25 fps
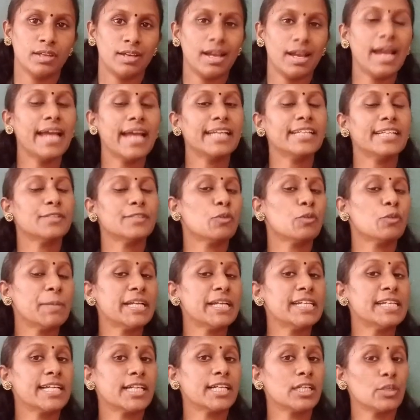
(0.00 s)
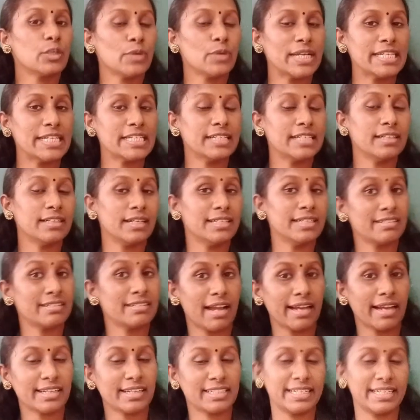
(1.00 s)
and it would be decorated
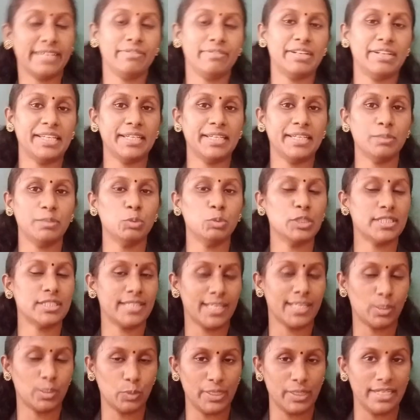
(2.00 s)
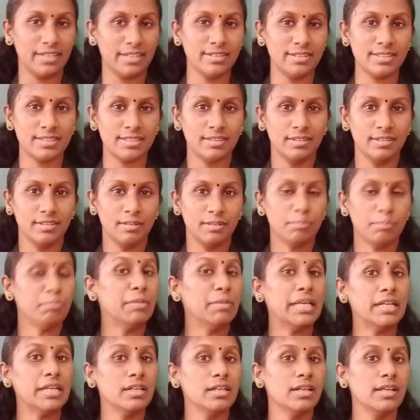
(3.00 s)
attractively with sequins,
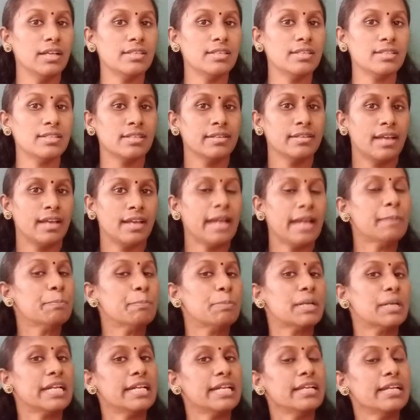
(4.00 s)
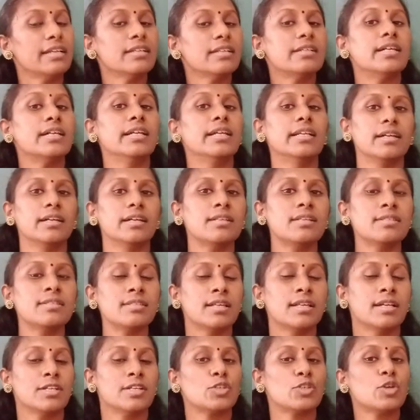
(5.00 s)
mirrors and brilliant
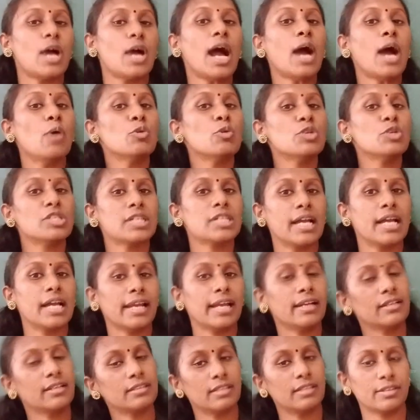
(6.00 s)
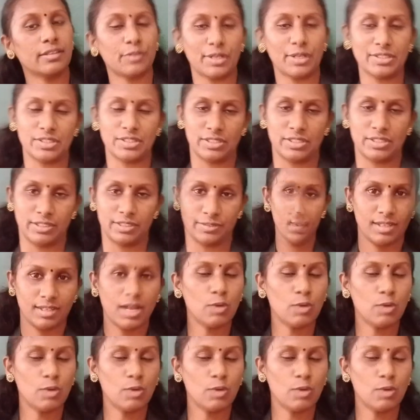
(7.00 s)
colors to outshine the rest.